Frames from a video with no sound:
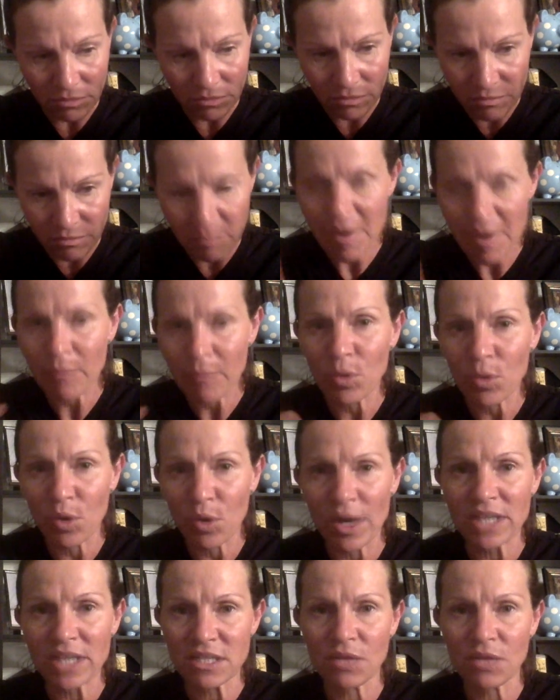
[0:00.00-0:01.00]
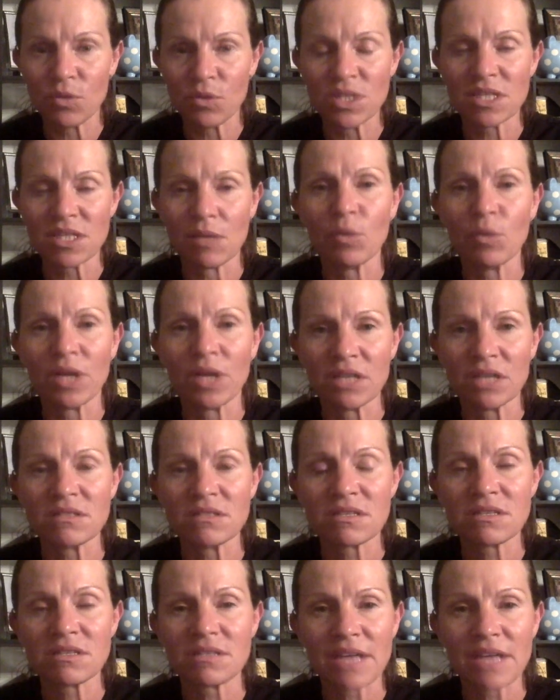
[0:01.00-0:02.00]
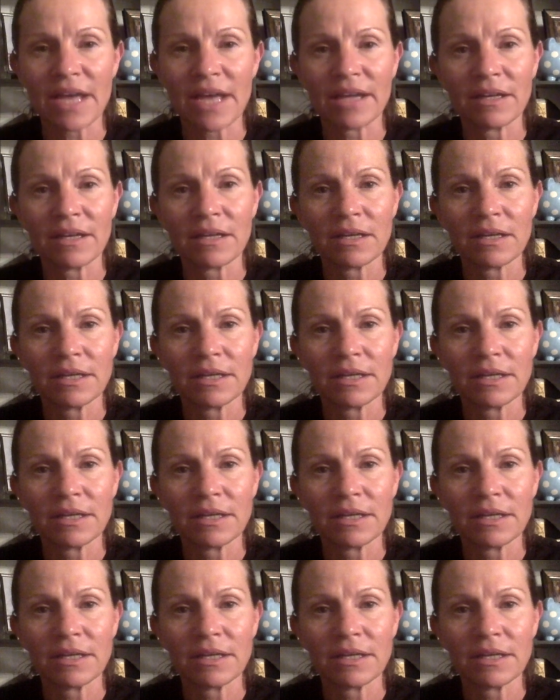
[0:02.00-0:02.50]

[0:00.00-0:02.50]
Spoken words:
memorizing what someone else has said.